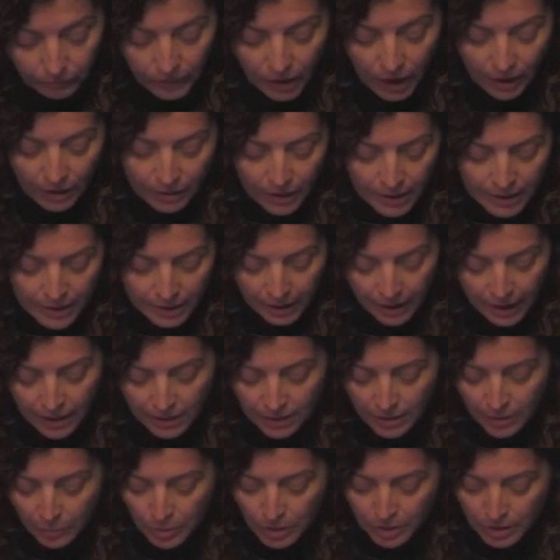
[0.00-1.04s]
In this case,
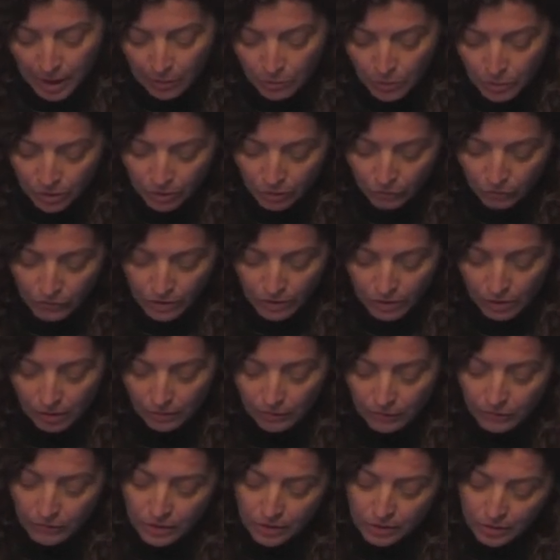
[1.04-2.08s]
the presumption of
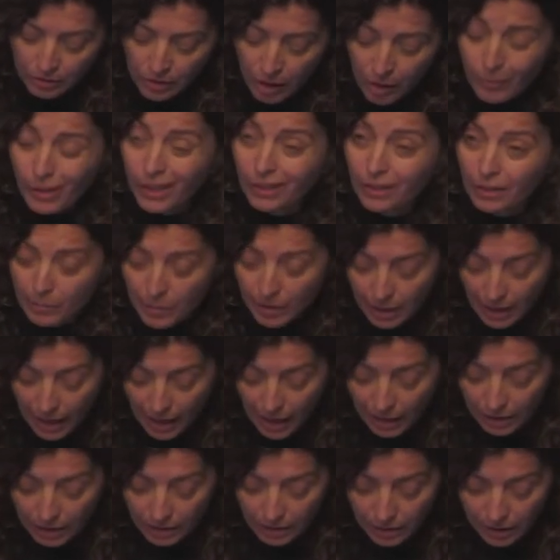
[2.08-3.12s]
physiognomic
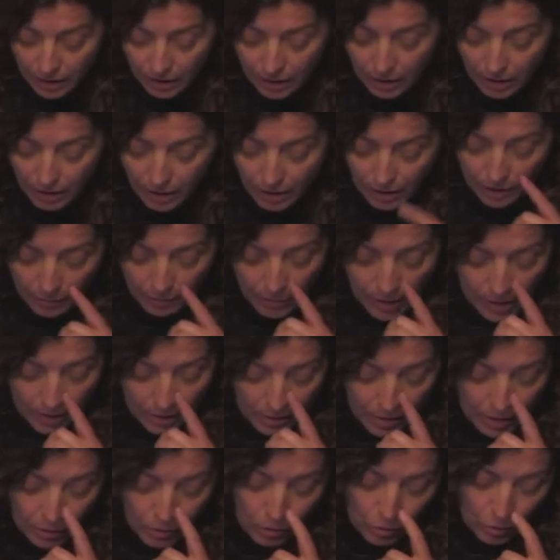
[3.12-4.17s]
criminality meets
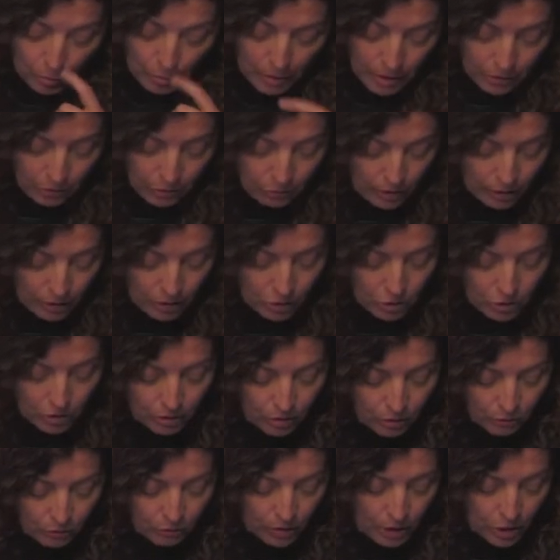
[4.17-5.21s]
the European tradition
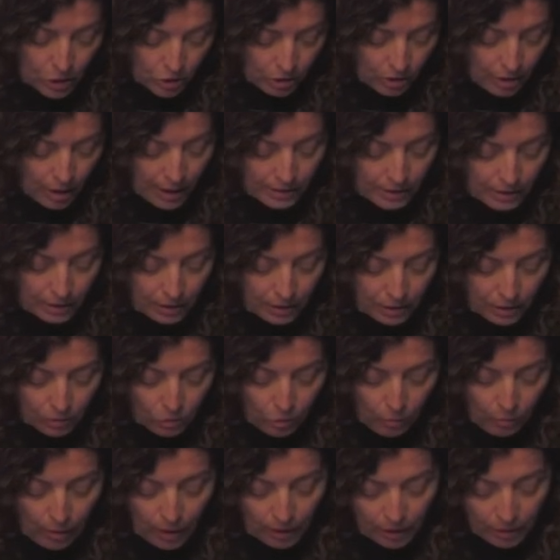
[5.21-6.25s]
of racializing
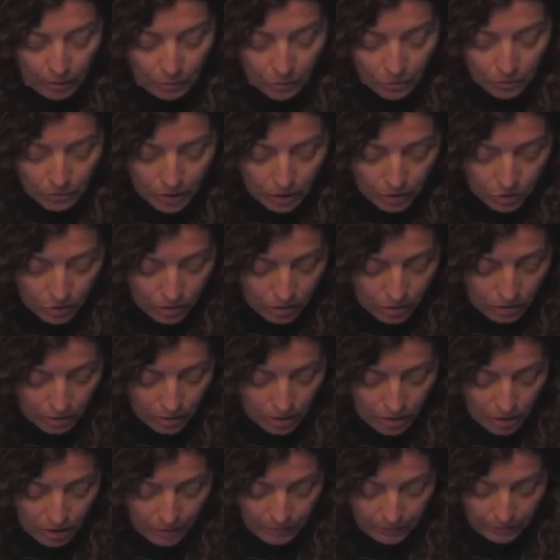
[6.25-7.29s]
Romani
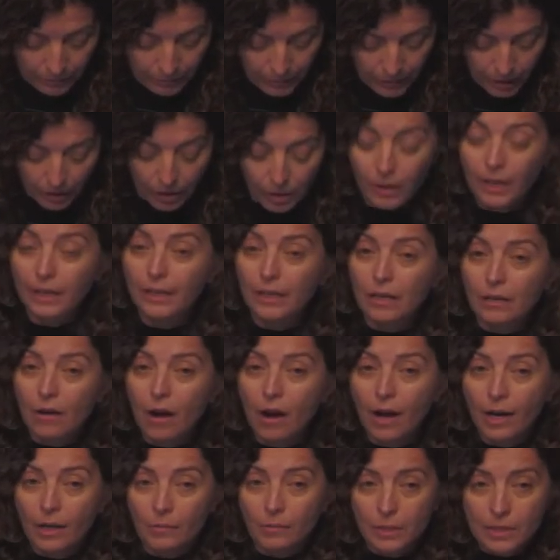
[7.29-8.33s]
musicians, and
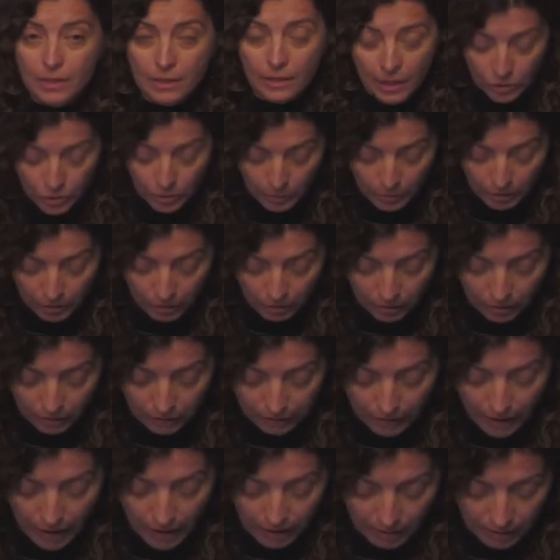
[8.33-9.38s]
crime is legible on the
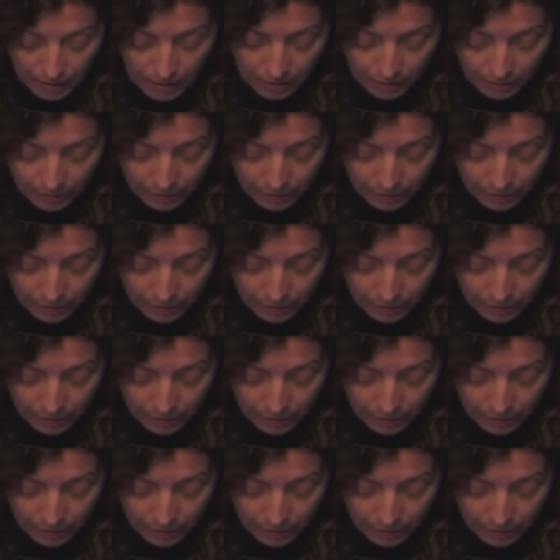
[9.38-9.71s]
face.